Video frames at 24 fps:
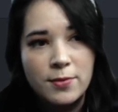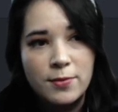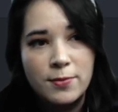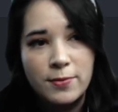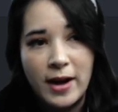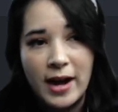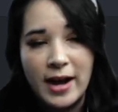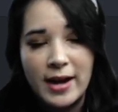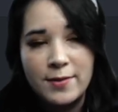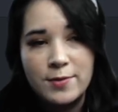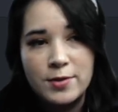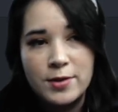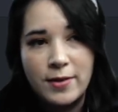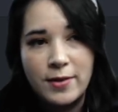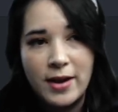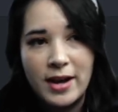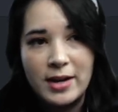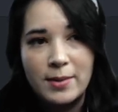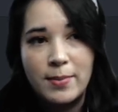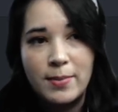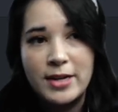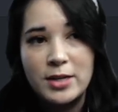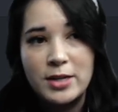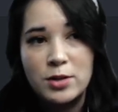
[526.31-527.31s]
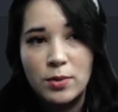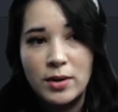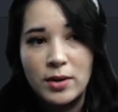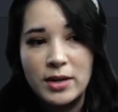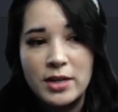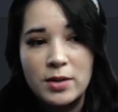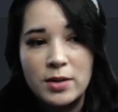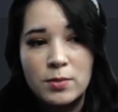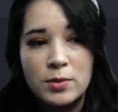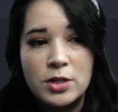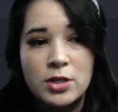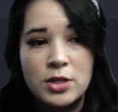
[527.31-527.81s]
5 divided by
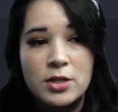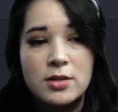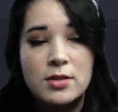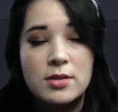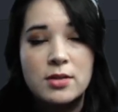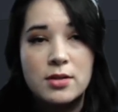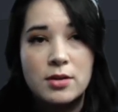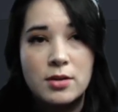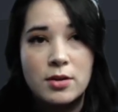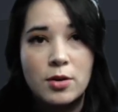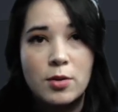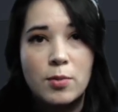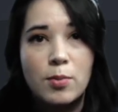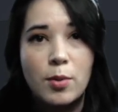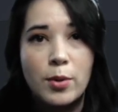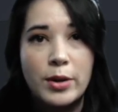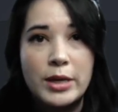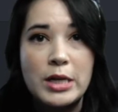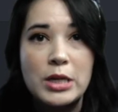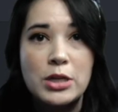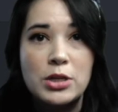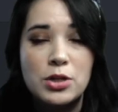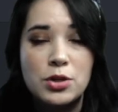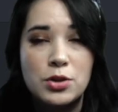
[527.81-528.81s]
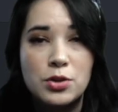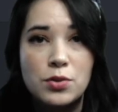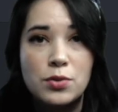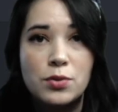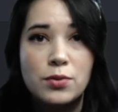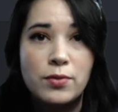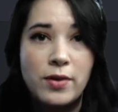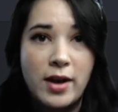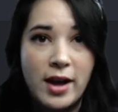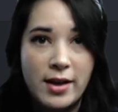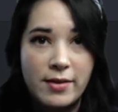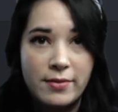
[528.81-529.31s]
20, which is
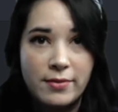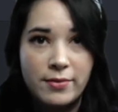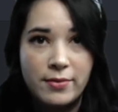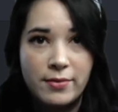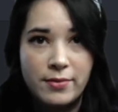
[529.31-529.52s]
0.25.